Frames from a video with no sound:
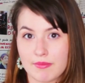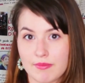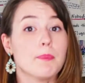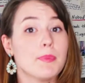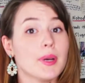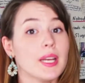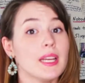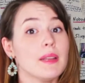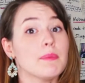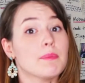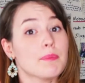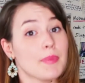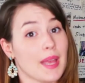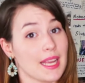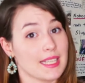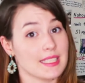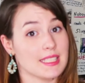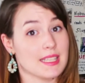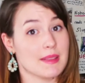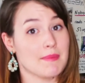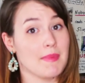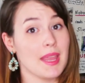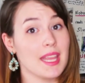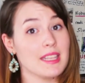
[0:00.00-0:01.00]
But back
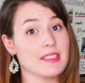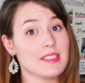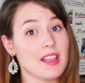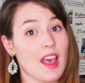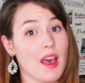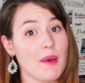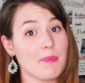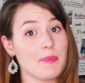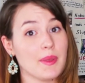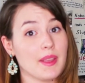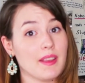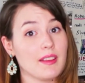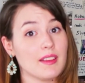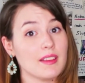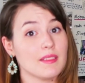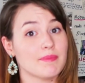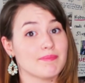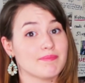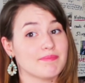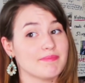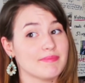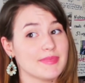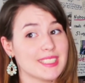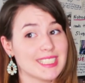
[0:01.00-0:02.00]
to the main topic,
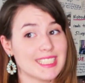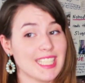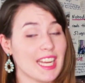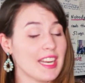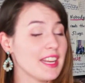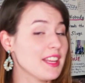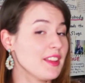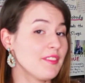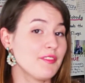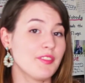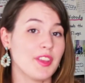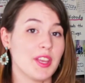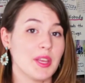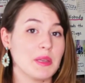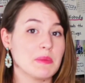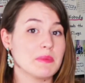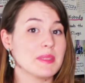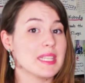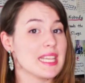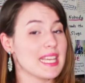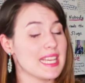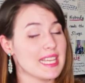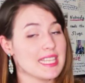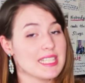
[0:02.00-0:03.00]
studying
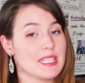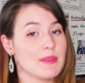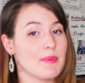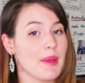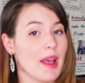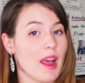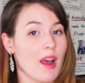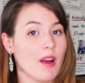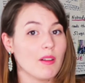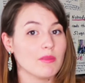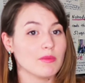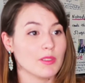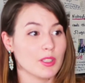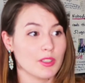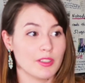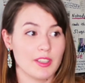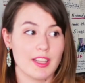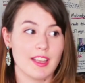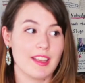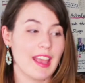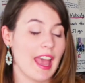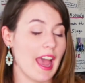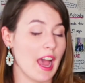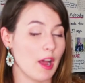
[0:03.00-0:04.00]
films is about
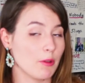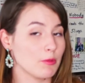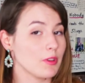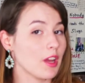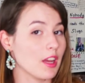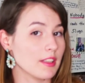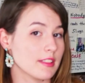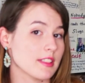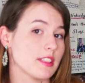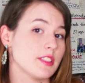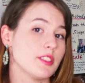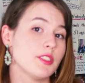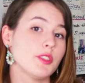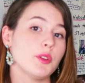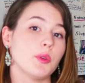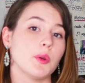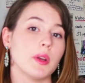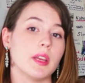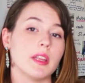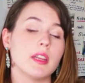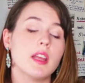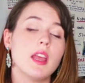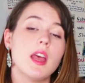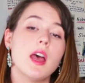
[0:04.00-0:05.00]
learning how not to do
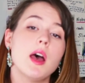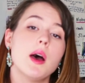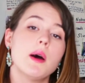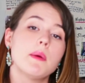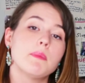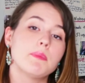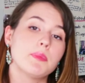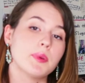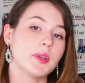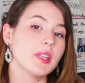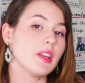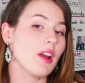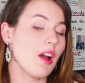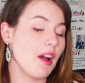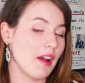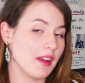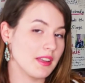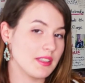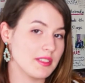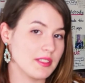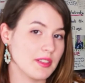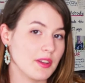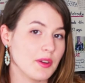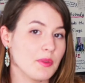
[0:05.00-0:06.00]
it, but
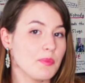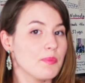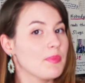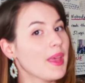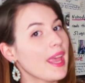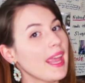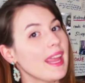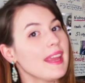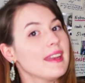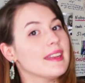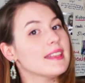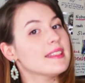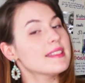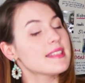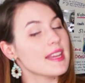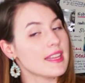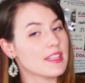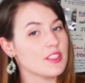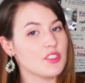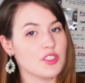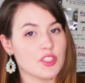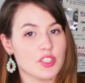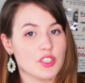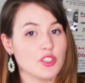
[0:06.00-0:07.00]
also paying
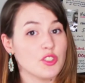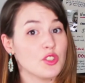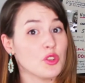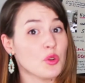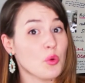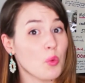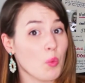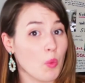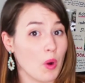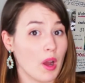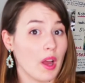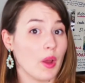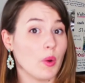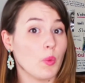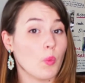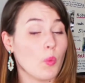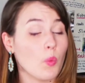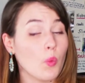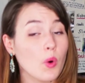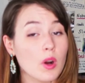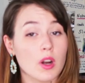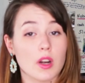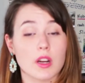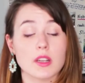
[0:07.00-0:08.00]
attention to what
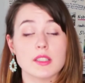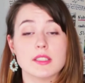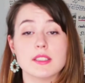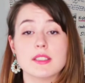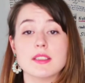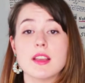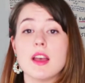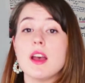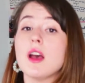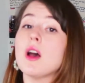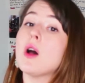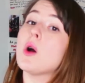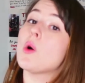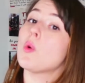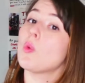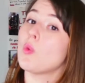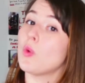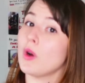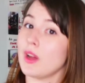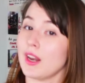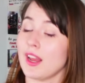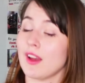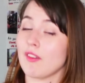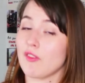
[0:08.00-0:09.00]
works.
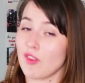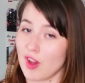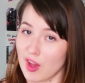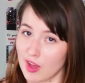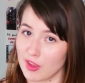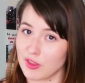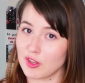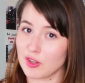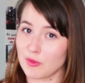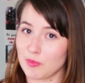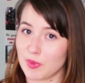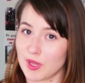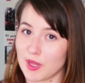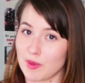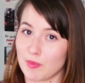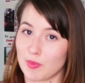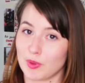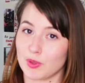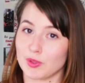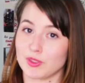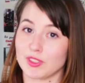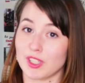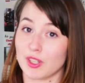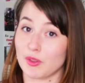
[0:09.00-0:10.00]
What have other
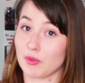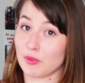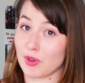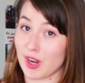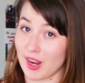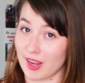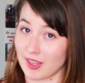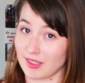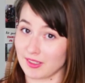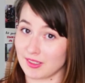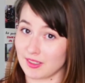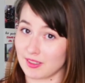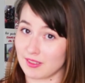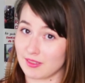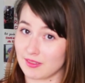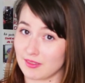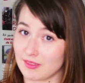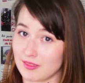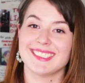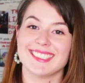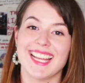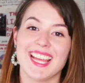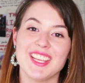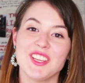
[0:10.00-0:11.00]
people done right?
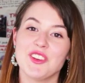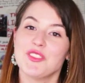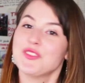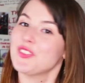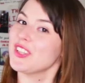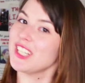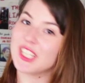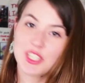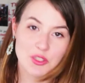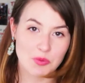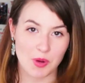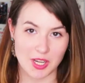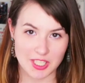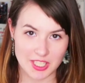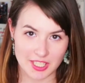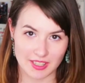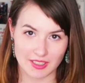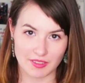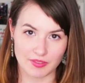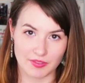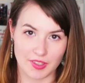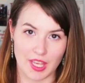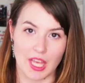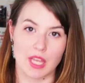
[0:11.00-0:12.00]
Now you finish watching
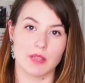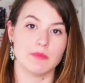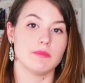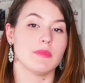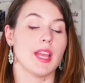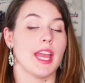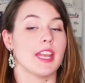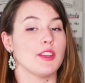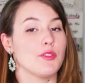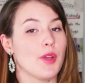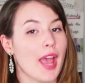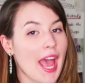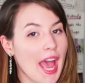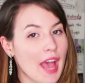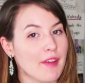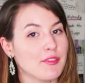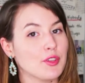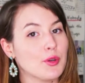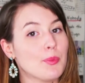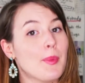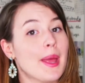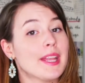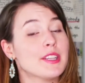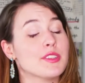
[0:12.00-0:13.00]
the film and you have
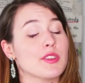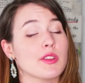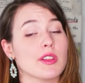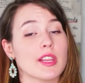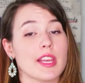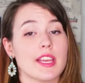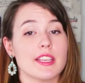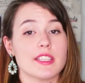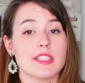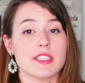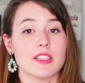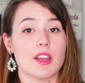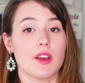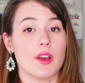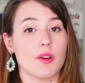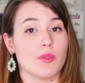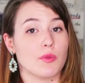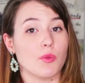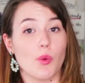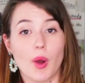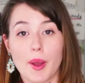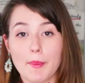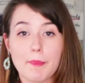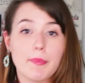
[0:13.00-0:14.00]
your mental list
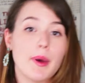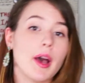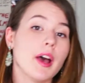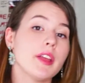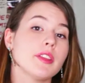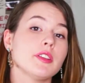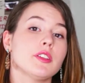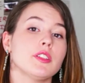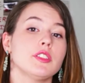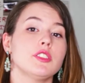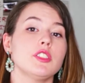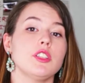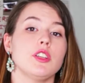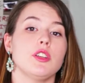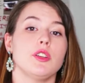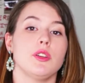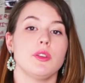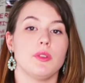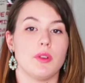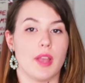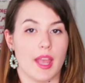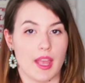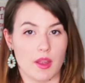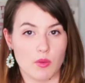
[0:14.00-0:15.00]
of what bothered
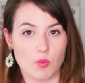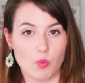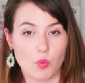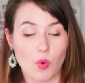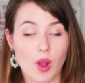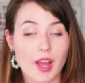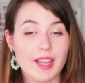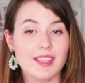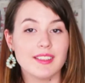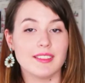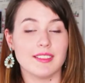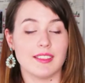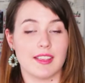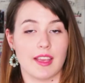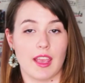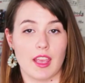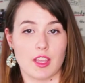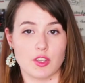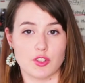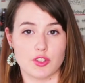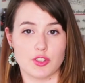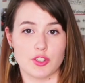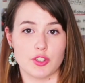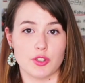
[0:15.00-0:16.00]
you and what
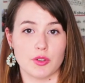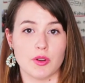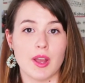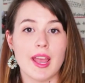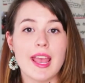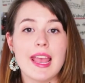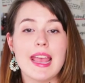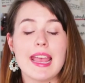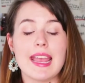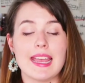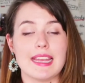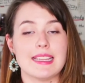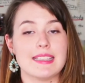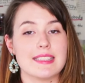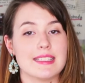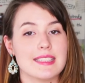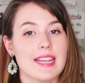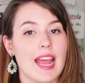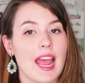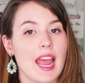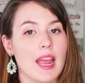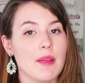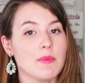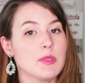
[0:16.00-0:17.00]
engaged you. It's
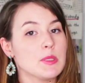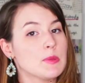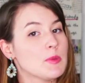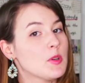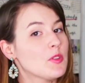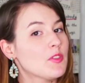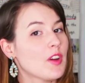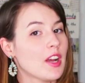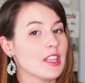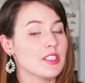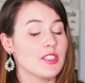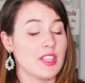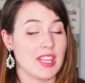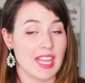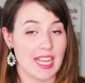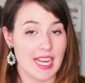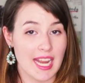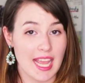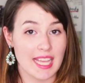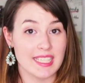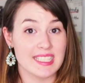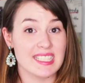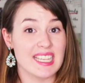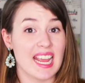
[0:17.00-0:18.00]
time to move on to the
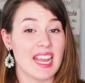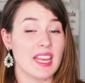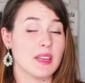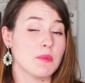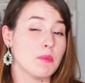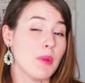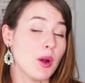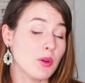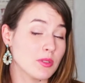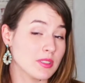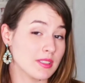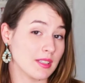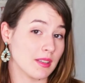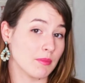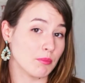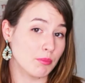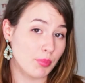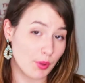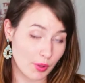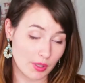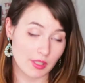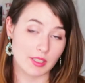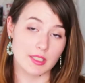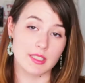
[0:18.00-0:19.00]
next and most
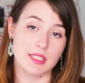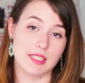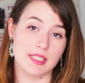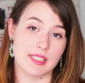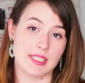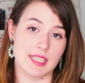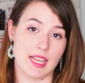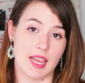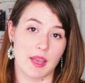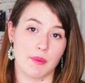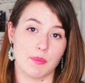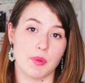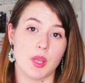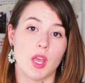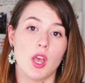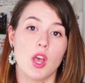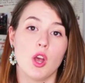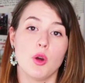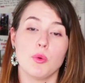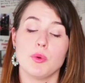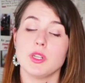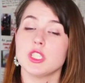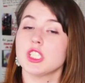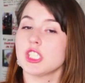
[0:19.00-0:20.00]
important step,
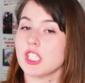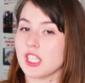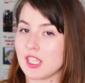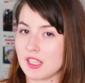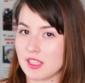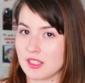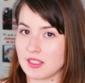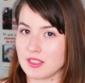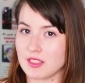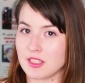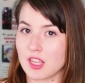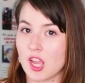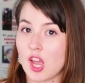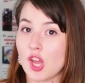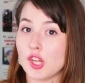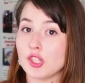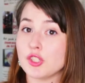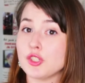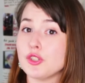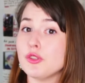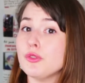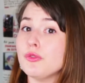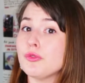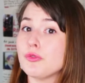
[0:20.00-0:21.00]
which is
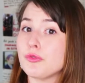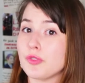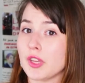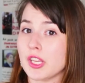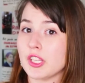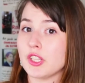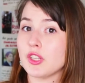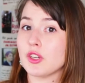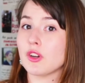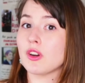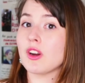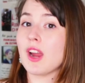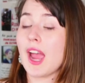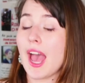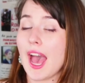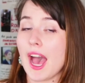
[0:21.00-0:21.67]
to figure